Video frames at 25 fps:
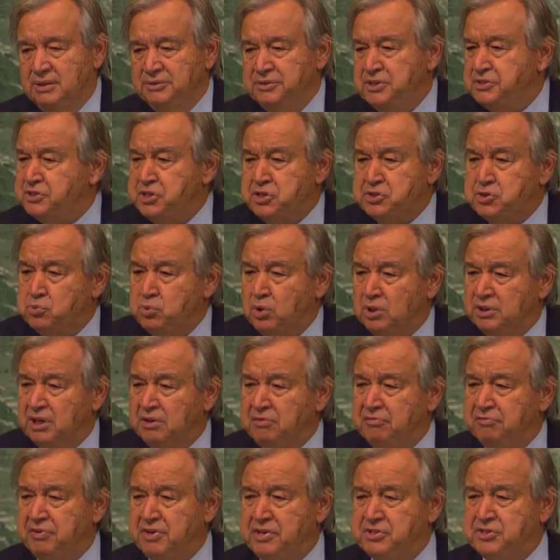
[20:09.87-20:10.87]
This is the world
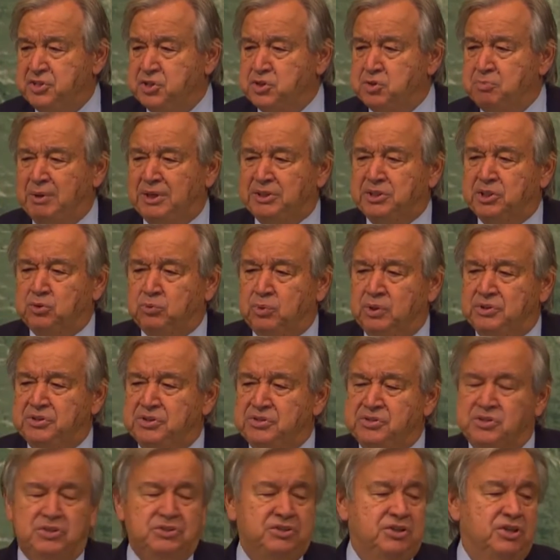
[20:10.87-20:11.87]
envisaged by the
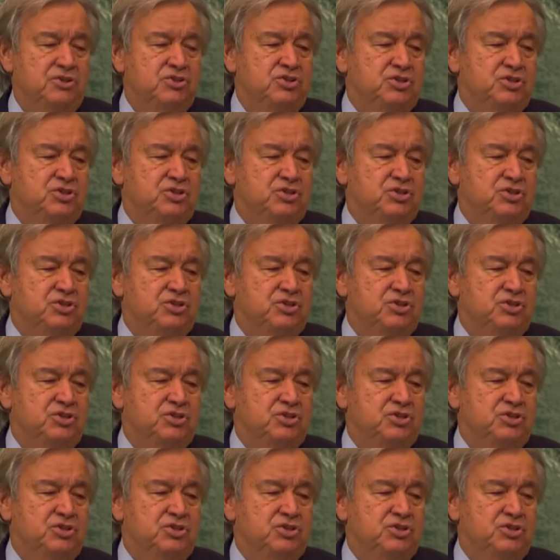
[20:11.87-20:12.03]
2030